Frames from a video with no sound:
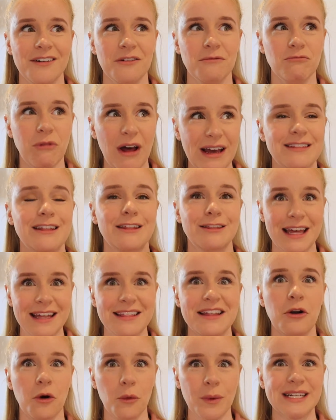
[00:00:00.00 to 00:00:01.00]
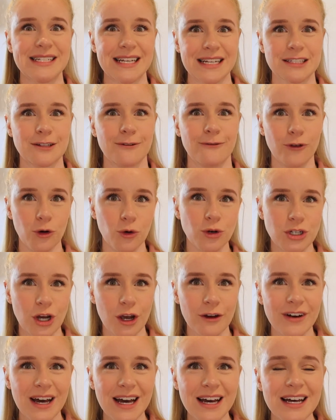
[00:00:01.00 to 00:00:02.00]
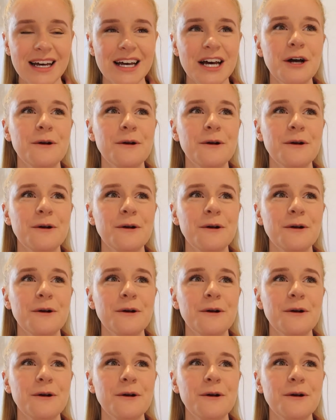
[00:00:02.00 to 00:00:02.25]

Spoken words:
like the thing that always gets fought over.